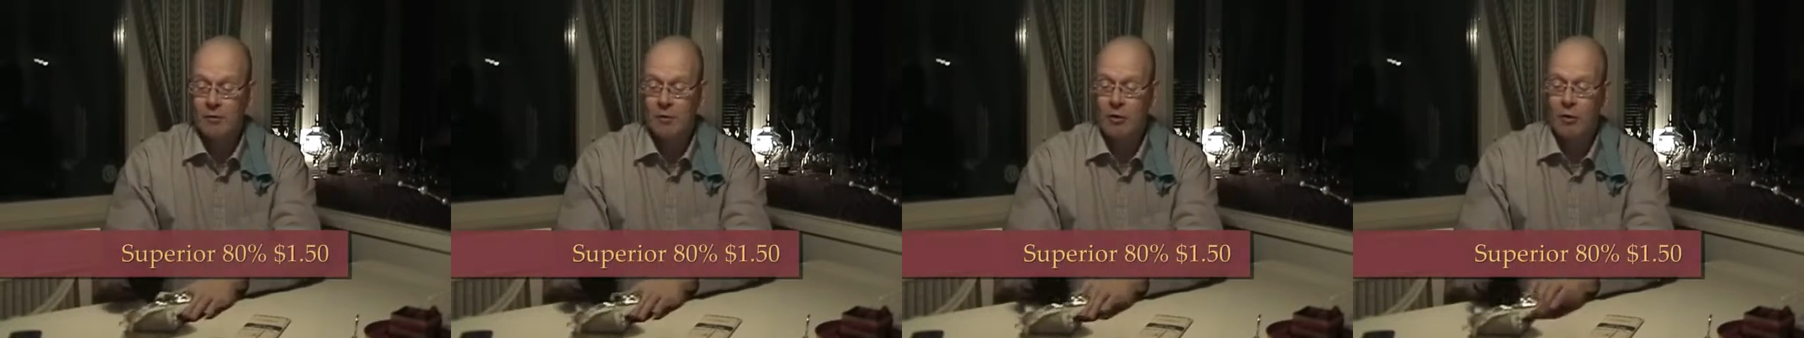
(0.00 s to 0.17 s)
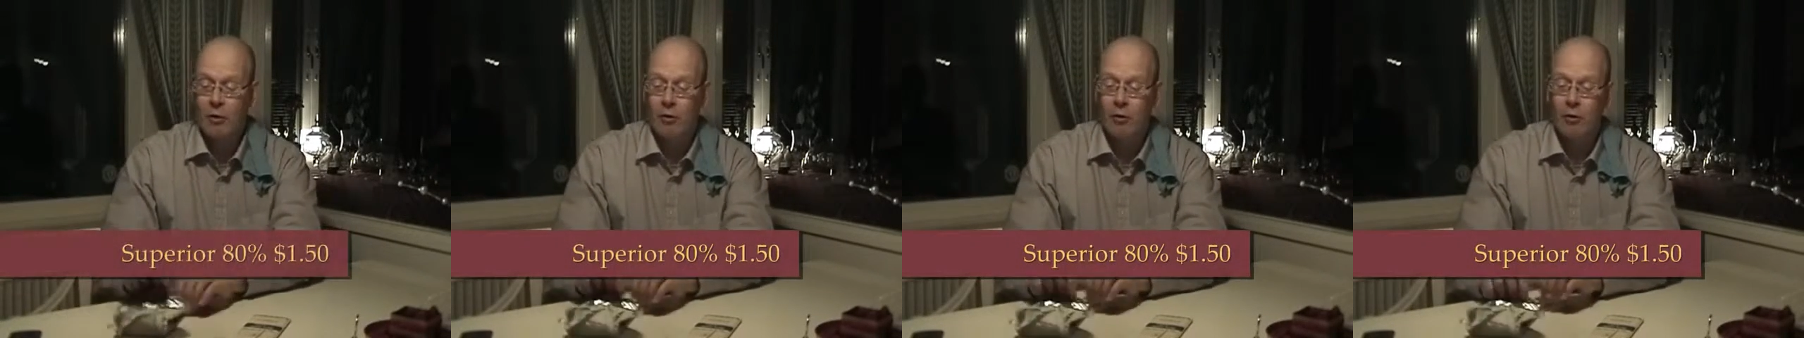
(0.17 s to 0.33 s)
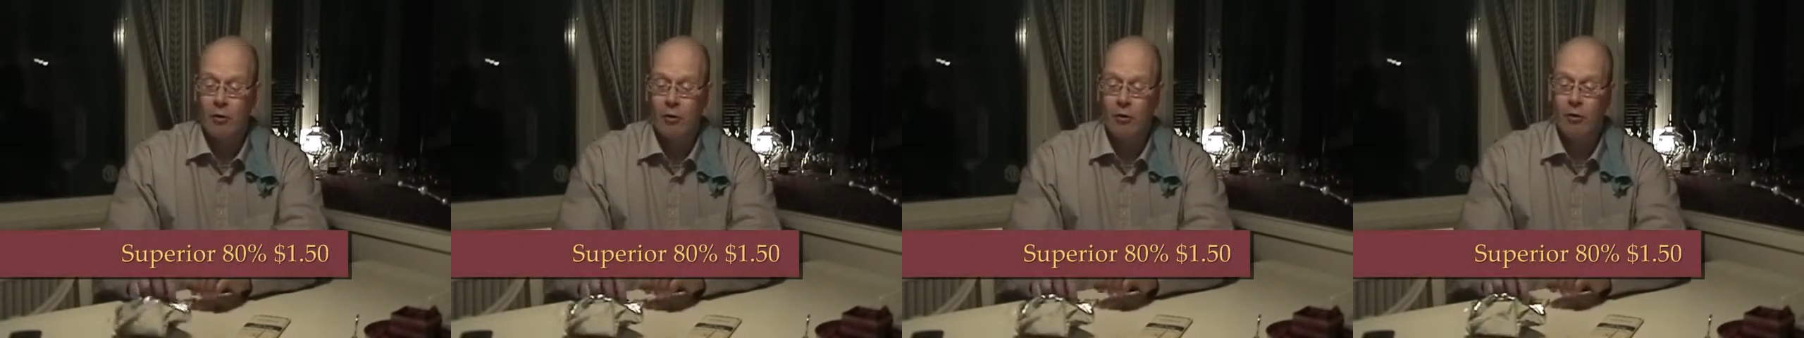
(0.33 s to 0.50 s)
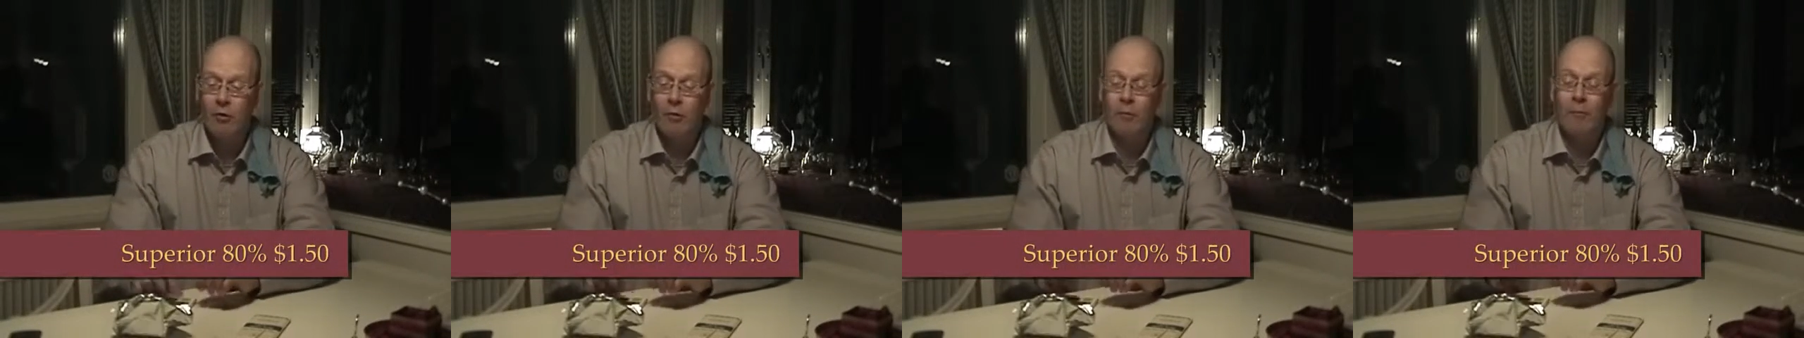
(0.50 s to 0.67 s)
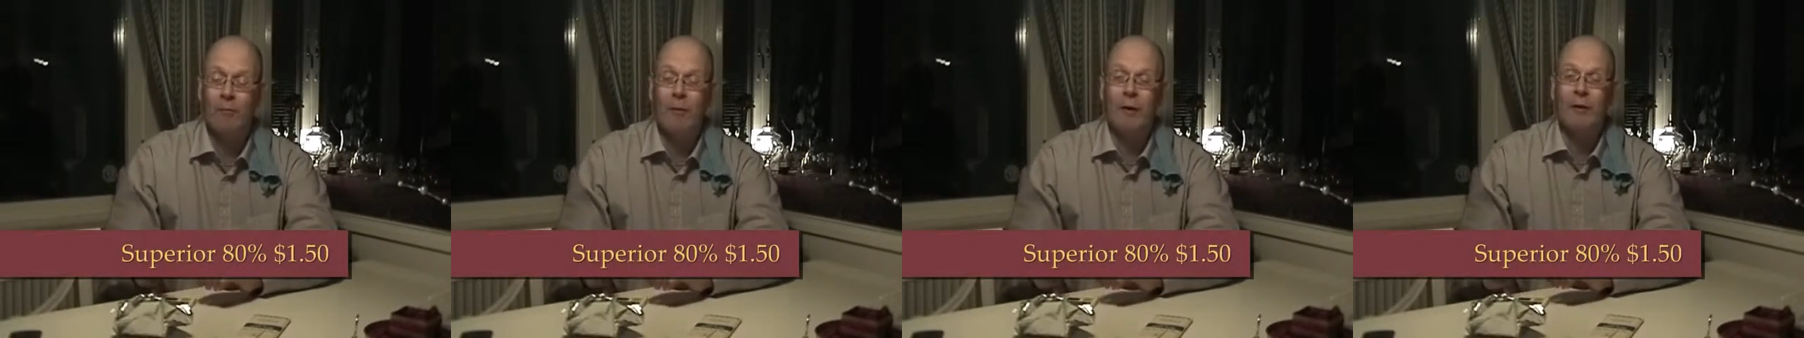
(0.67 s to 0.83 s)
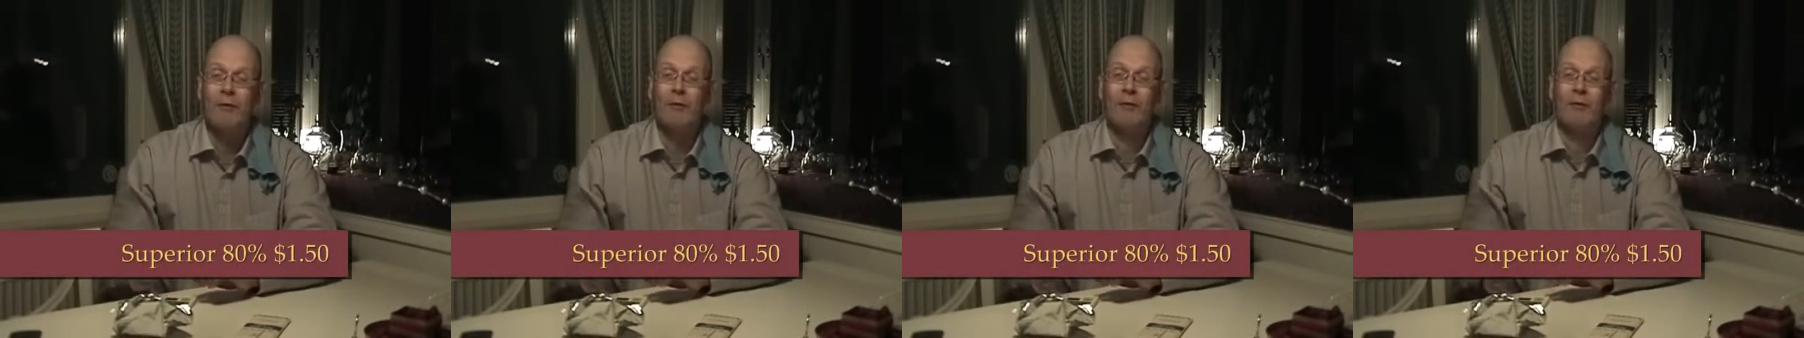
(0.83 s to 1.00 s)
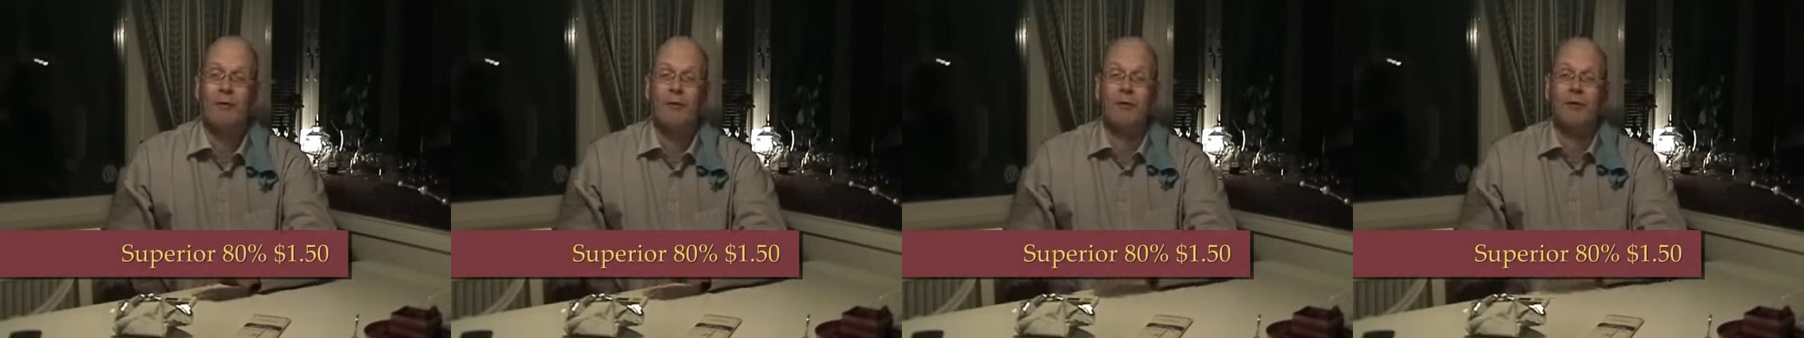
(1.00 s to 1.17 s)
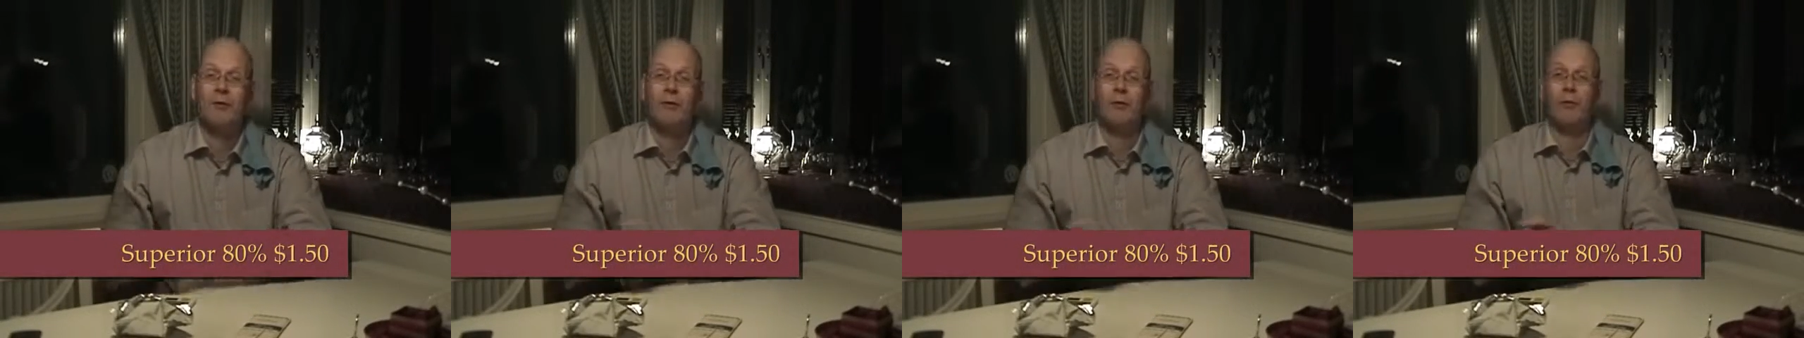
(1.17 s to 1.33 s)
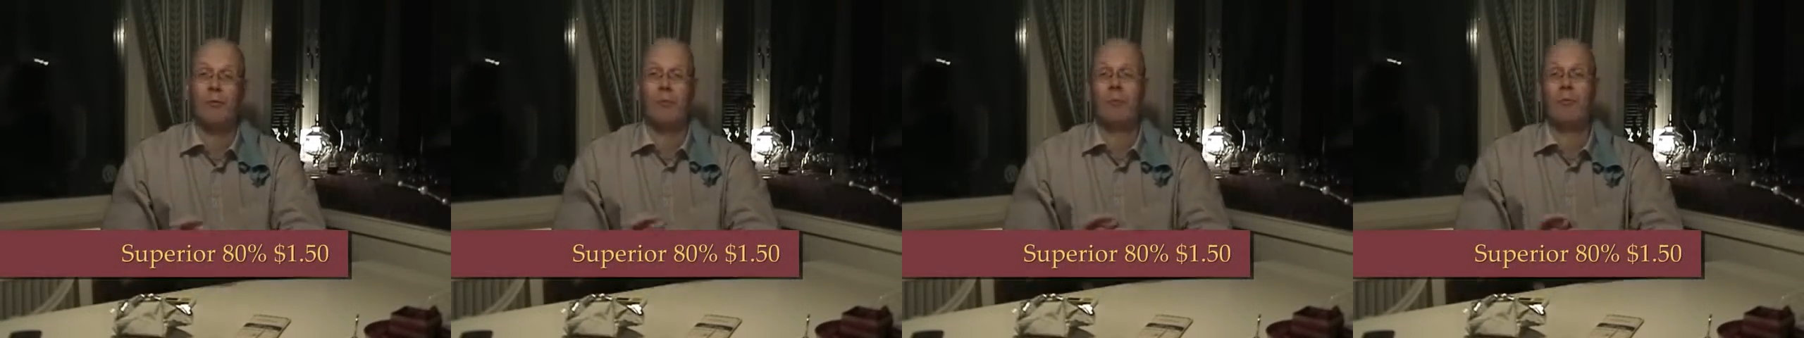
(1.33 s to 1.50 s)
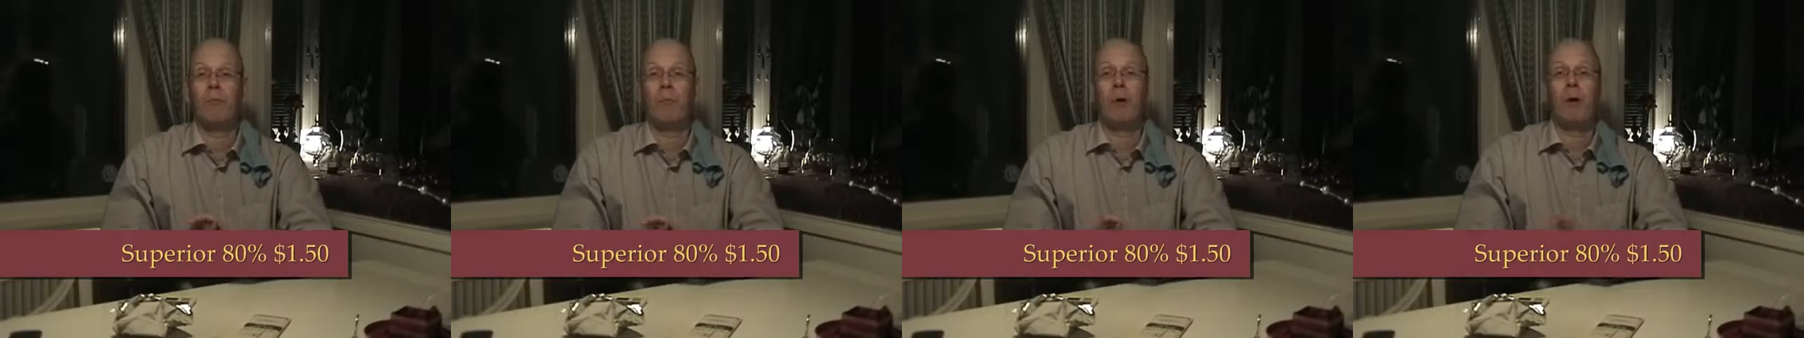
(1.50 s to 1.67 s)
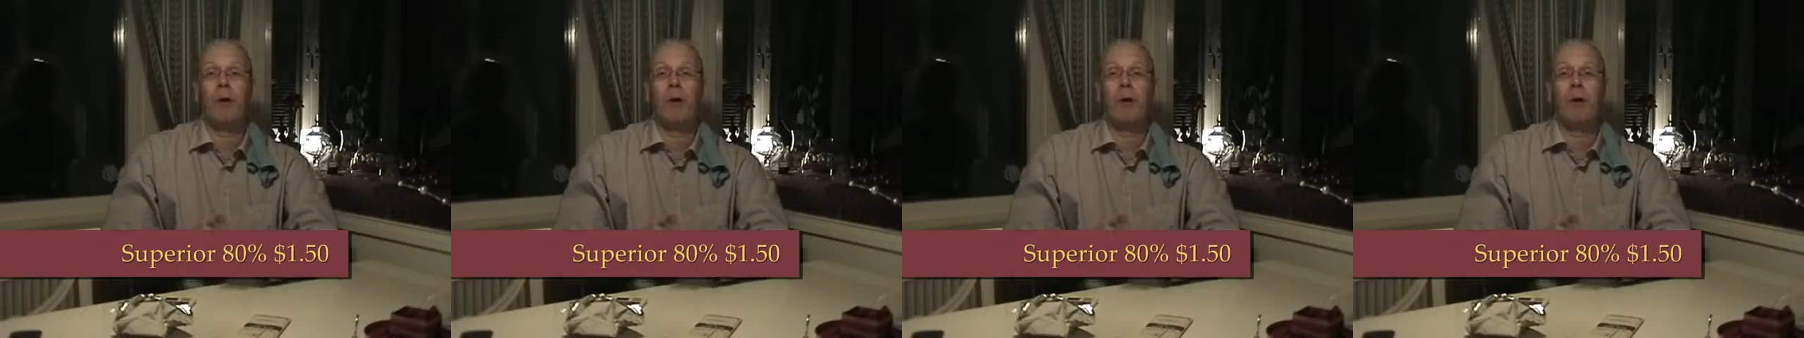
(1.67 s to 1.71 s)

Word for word: or cocoa butter, you should